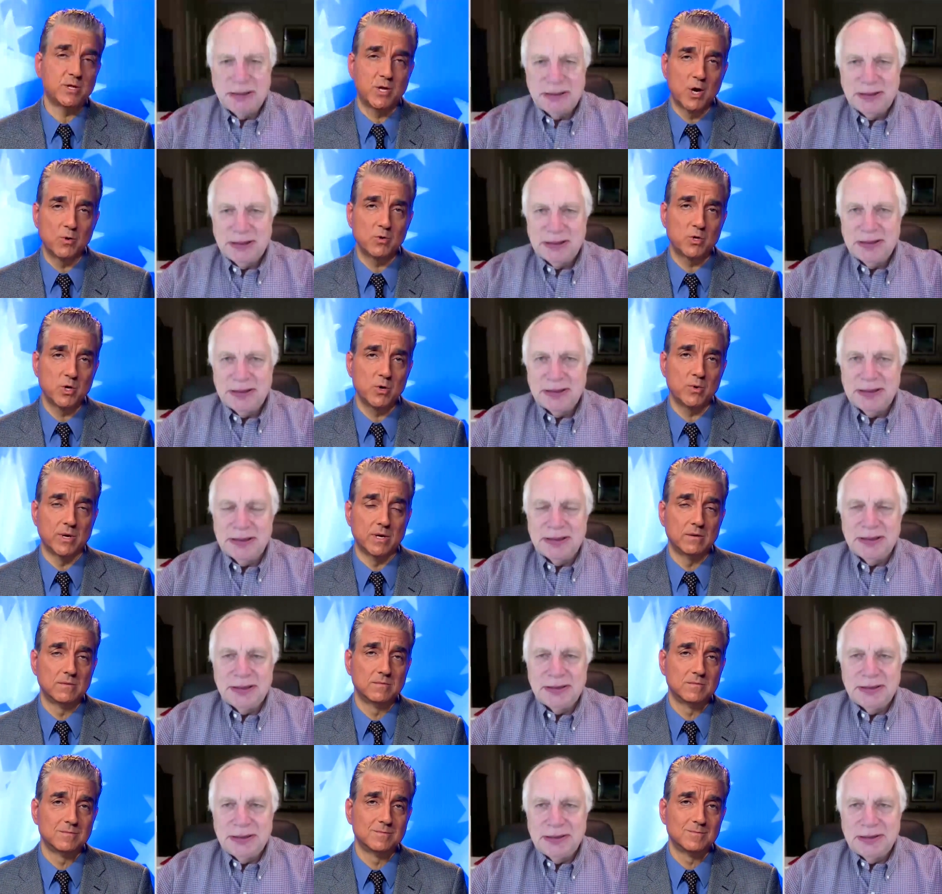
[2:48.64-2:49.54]
Speaker 1: don't do it.
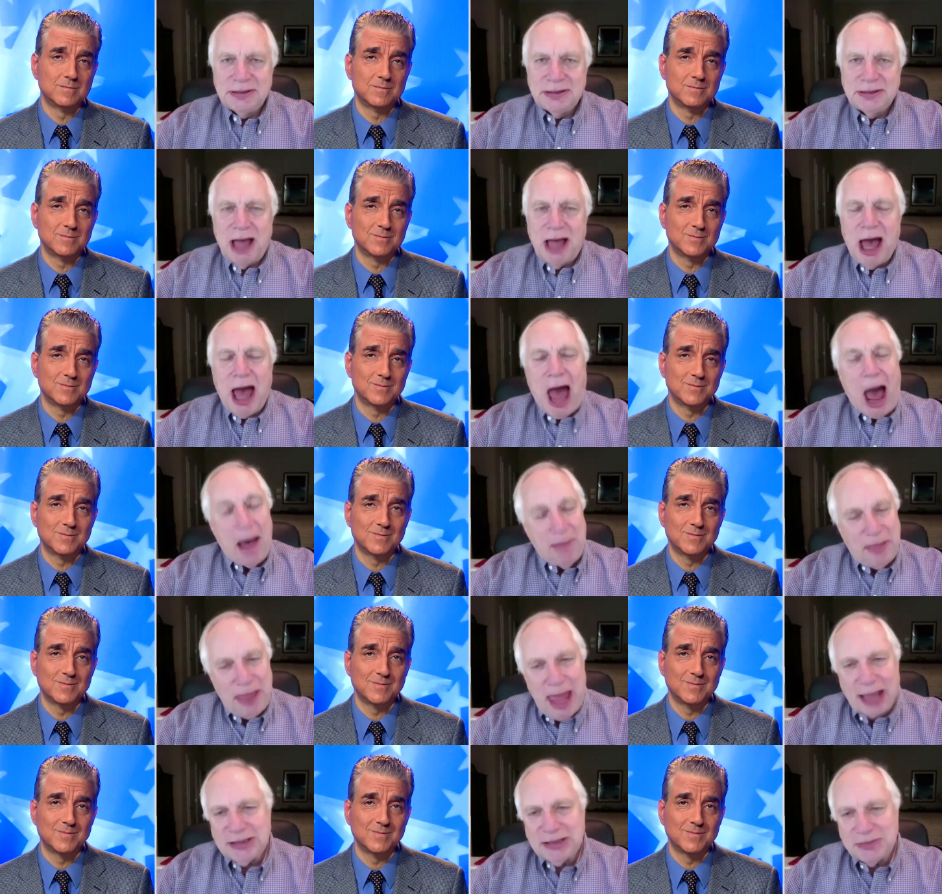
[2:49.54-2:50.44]
Uh,
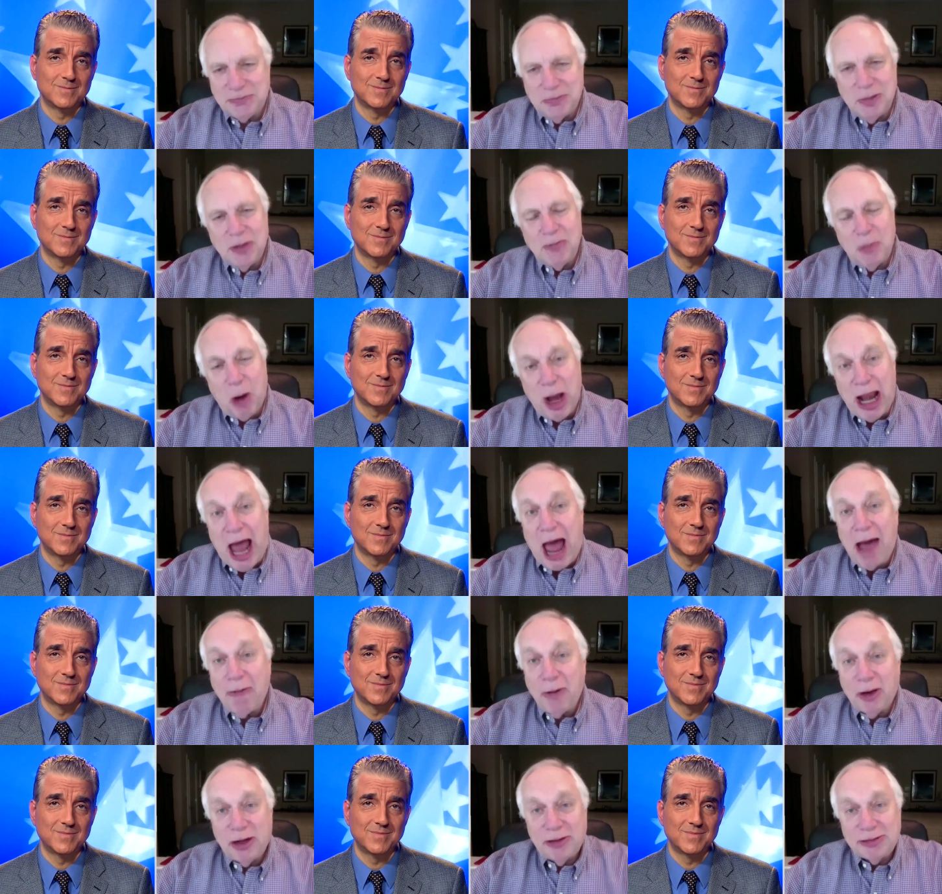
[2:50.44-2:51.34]
that's what
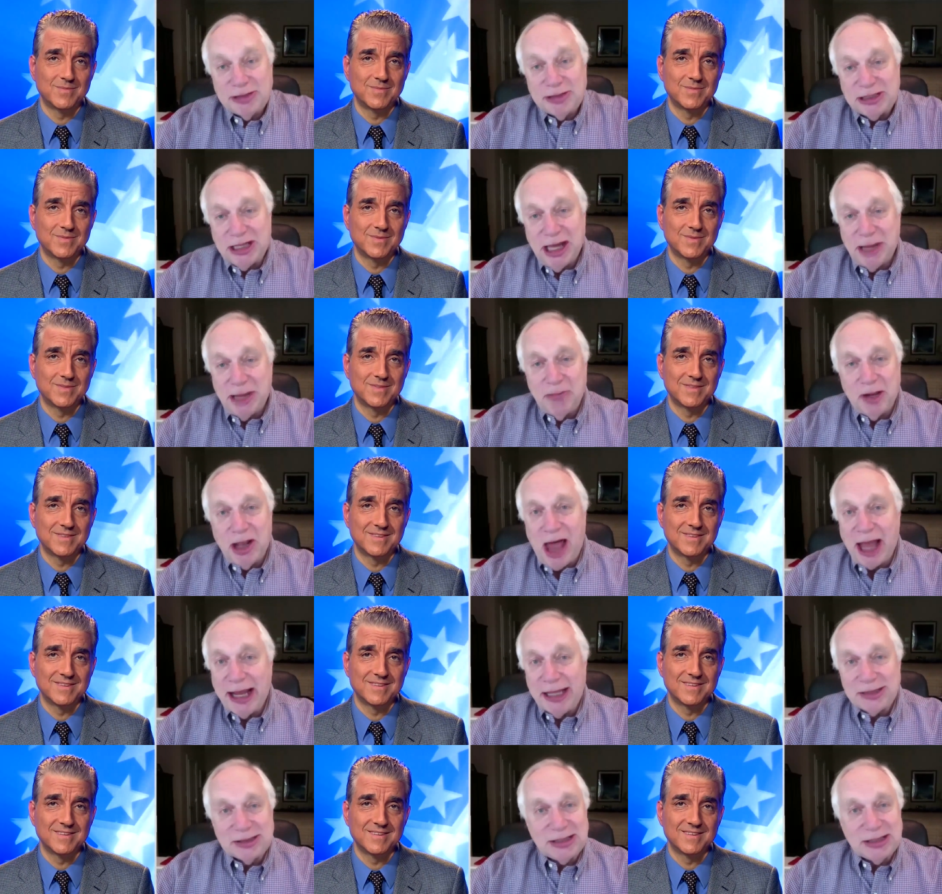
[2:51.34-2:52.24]
I would have said, but
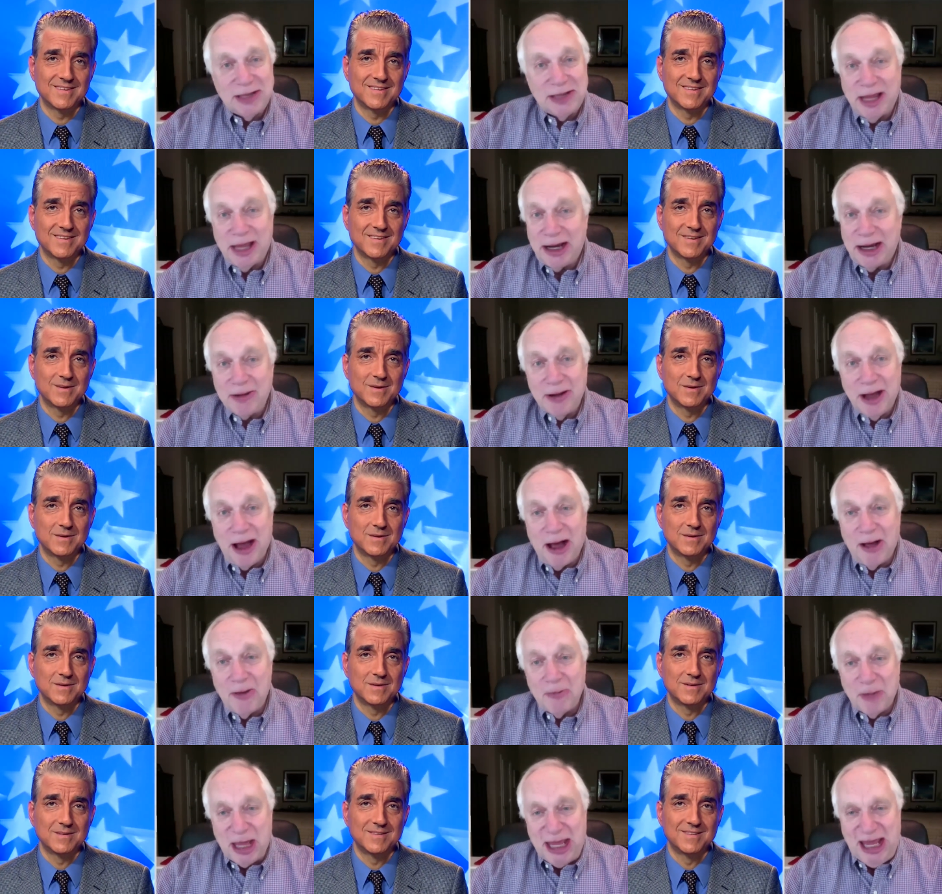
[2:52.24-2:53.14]
like I said, they don't
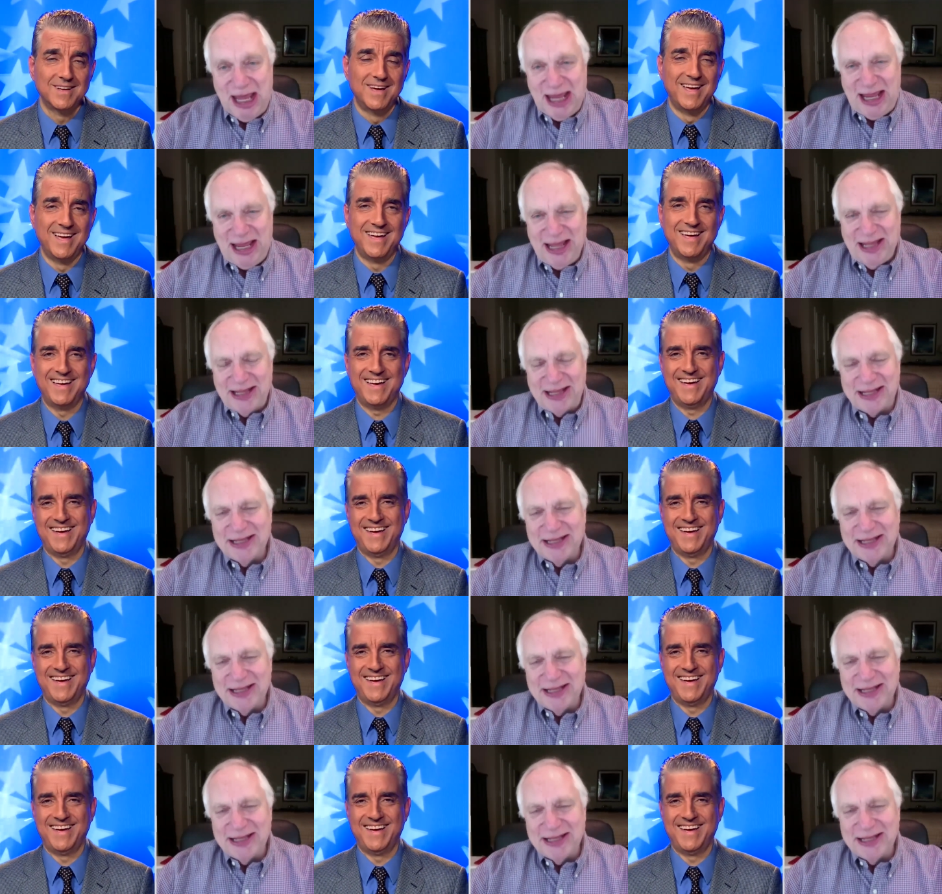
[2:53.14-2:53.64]
call me.